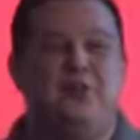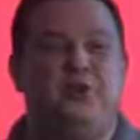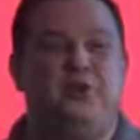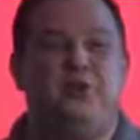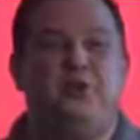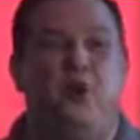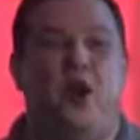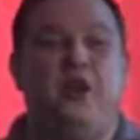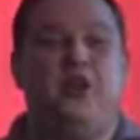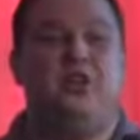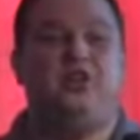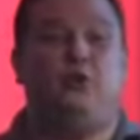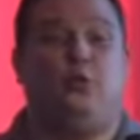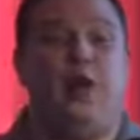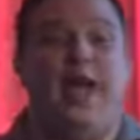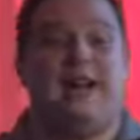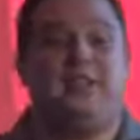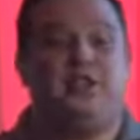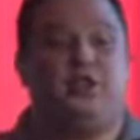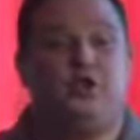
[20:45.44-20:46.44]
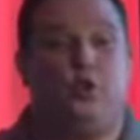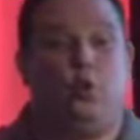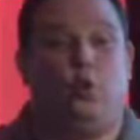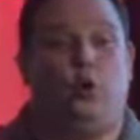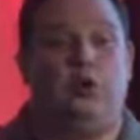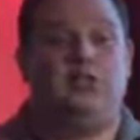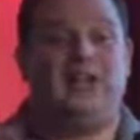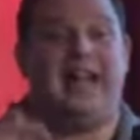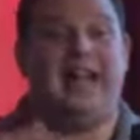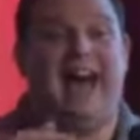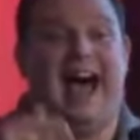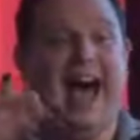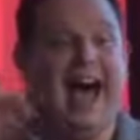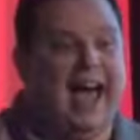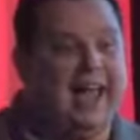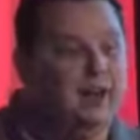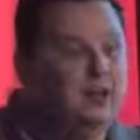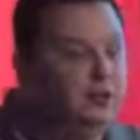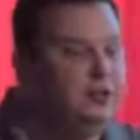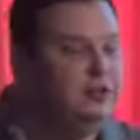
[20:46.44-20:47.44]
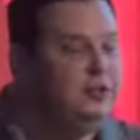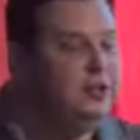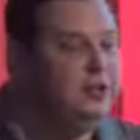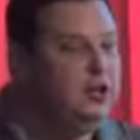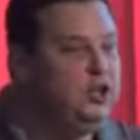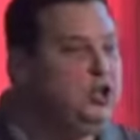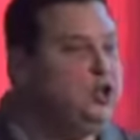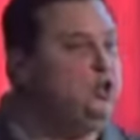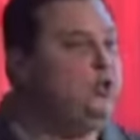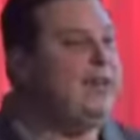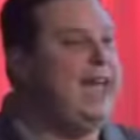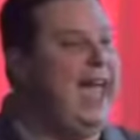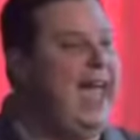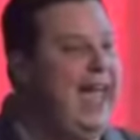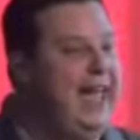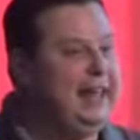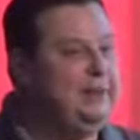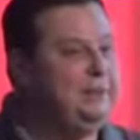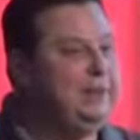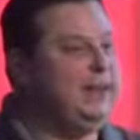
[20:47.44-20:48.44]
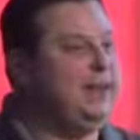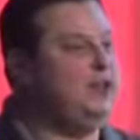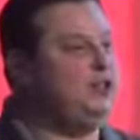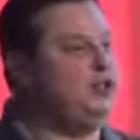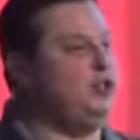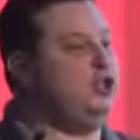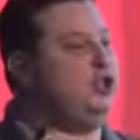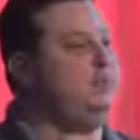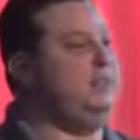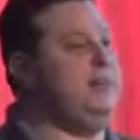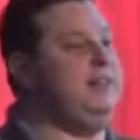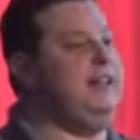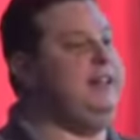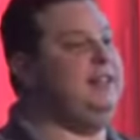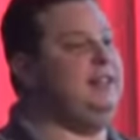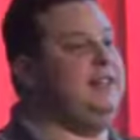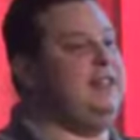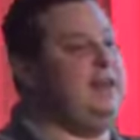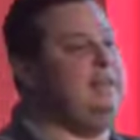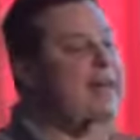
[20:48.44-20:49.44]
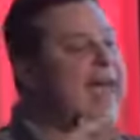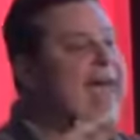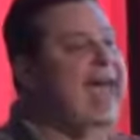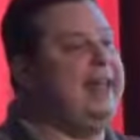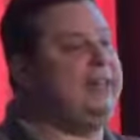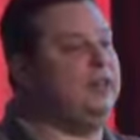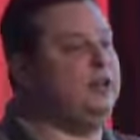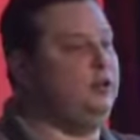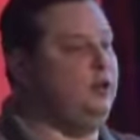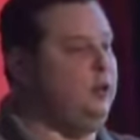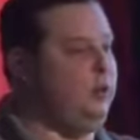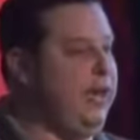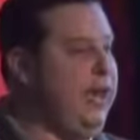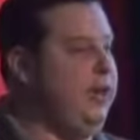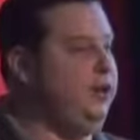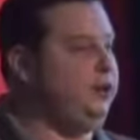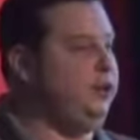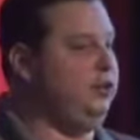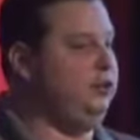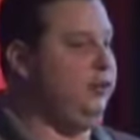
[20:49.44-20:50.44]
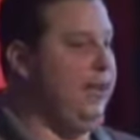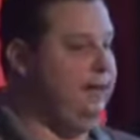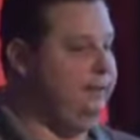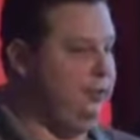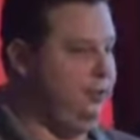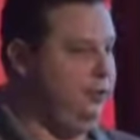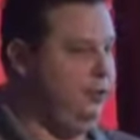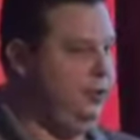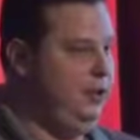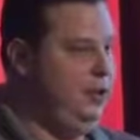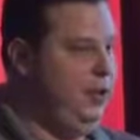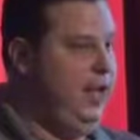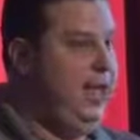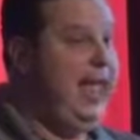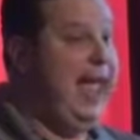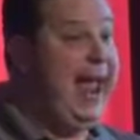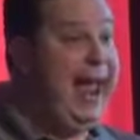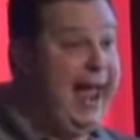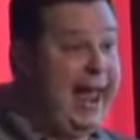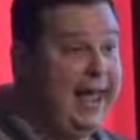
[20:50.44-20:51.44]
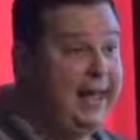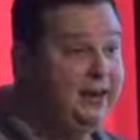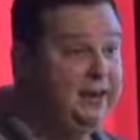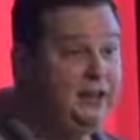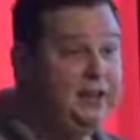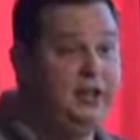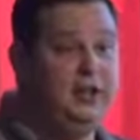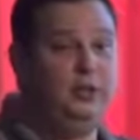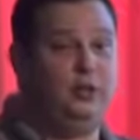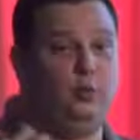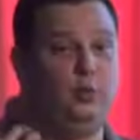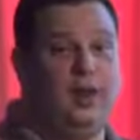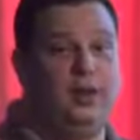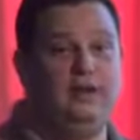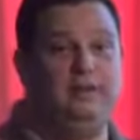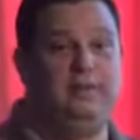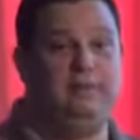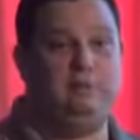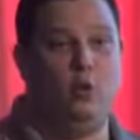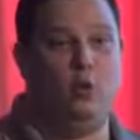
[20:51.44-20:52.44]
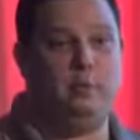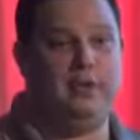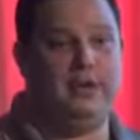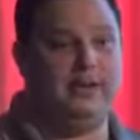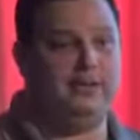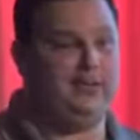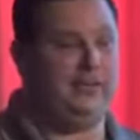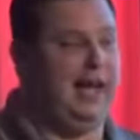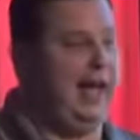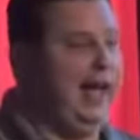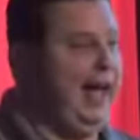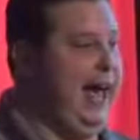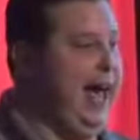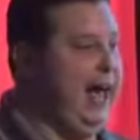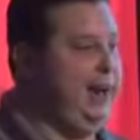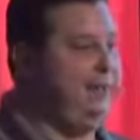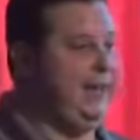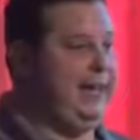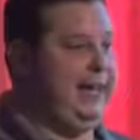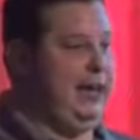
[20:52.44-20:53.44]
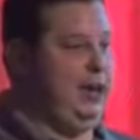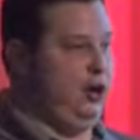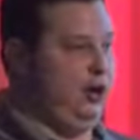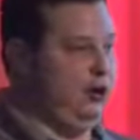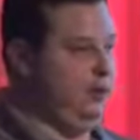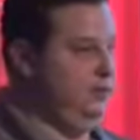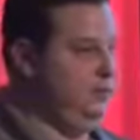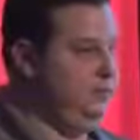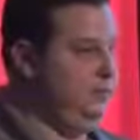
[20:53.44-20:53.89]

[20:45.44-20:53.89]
who you want to direct towards an aisle, you can because you're speaking to them at the location level. And the relevant moment is, I'm here.